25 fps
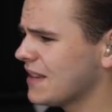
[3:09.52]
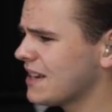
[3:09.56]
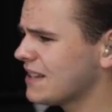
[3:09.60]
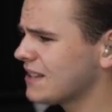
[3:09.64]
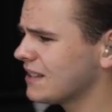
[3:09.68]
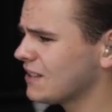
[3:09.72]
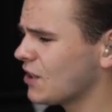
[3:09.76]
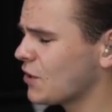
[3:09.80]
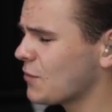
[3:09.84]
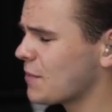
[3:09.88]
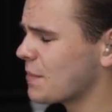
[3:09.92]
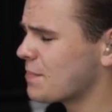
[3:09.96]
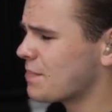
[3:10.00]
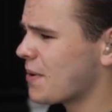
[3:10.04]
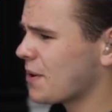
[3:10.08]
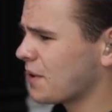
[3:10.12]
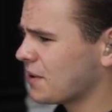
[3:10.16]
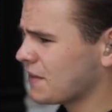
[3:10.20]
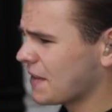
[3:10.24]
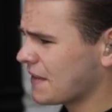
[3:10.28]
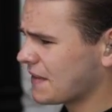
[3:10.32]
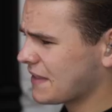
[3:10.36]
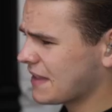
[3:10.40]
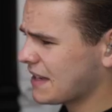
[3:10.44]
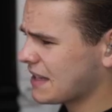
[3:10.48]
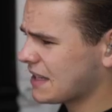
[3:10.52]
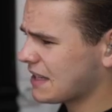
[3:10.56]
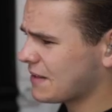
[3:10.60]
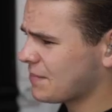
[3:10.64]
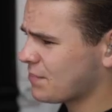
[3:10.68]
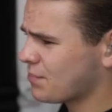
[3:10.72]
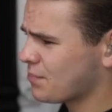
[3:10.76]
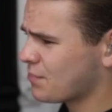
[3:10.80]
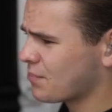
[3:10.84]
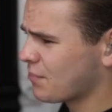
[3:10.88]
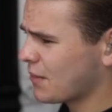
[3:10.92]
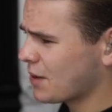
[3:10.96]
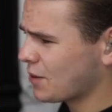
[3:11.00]
least a little bit better than this
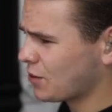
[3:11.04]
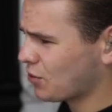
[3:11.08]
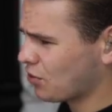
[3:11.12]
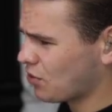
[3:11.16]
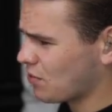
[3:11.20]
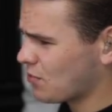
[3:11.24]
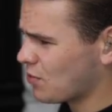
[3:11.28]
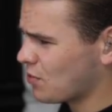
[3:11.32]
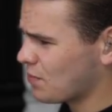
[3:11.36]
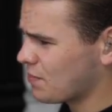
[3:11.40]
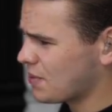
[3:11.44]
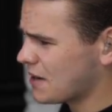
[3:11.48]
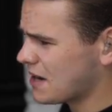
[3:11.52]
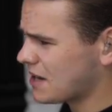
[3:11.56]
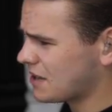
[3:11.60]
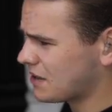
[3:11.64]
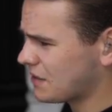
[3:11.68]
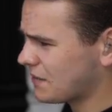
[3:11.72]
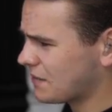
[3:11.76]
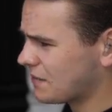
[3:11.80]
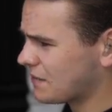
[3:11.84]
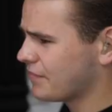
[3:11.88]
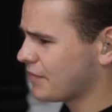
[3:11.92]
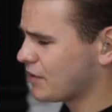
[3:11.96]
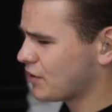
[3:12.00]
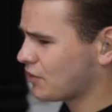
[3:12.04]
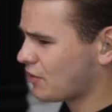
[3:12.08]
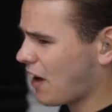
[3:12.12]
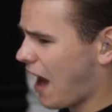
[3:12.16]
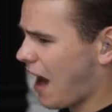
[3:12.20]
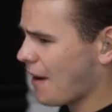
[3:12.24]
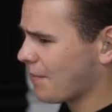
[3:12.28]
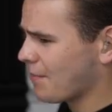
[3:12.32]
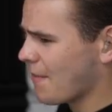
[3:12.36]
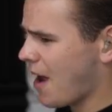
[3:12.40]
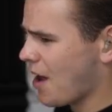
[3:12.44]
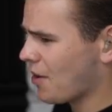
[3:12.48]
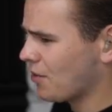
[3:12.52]
miserable piece of
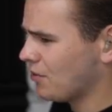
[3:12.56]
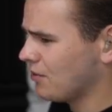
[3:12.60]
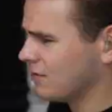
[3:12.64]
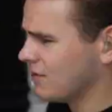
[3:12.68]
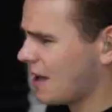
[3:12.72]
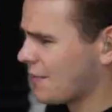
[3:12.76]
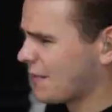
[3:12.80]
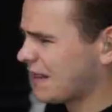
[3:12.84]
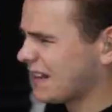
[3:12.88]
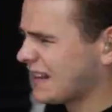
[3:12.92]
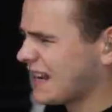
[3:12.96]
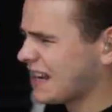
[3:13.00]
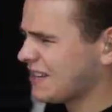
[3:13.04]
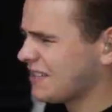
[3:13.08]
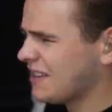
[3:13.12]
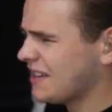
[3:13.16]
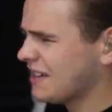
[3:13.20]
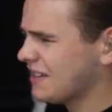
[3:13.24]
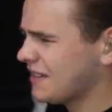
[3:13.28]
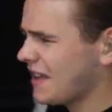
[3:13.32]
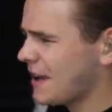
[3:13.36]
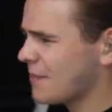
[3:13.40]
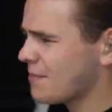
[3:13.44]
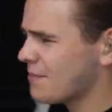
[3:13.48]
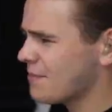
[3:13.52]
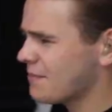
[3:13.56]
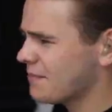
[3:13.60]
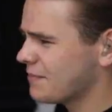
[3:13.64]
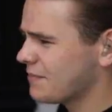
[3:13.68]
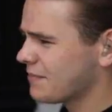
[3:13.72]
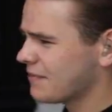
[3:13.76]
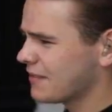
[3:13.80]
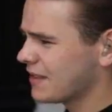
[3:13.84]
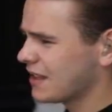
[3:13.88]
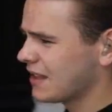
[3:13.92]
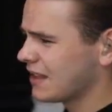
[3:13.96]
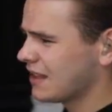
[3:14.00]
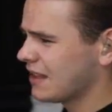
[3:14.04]
scrap metal. I mean, can you hear that?
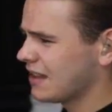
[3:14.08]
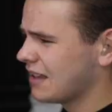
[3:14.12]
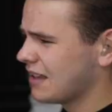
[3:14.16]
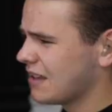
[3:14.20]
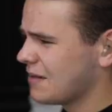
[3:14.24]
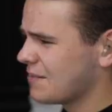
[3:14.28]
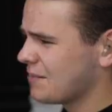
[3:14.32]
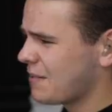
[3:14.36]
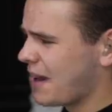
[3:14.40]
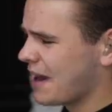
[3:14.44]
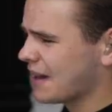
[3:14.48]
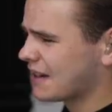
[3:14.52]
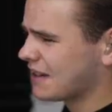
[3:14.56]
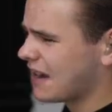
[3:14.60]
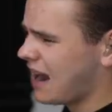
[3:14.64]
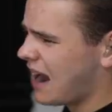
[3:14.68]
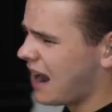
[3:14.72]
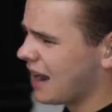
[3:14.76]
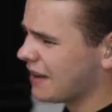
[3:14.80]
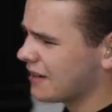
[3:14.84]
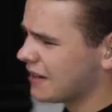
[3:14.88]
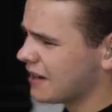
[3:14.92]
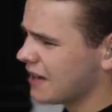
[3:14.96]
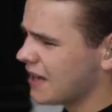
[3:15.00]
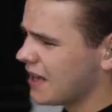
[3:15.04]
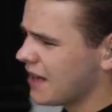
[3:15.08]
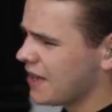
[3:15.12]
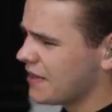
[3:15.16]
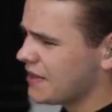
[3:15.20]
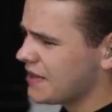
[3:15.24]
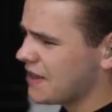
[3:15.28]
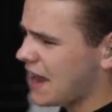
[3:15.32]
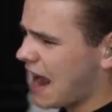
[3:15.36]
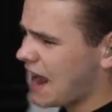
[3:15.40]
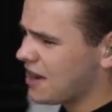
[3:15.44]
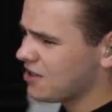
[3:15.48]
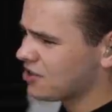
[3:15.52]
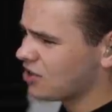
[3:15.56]
My God.
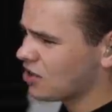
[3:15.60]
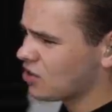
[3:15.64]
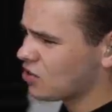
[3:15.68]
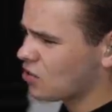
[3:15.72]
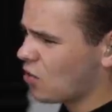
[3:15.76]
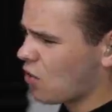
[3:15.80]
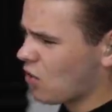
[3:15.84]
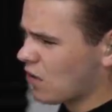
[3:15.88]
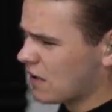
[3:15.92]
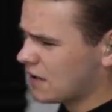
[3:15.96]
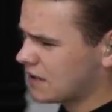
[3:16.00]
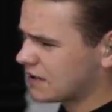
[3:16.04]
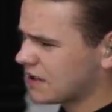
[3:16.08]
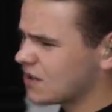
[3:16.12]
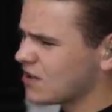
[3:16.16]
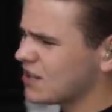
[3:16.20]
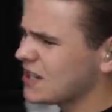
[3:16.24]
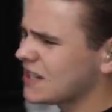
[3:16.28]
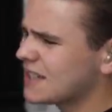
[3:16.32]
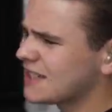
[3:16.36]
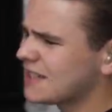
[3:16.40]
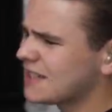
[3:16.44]
The engine noise, and you can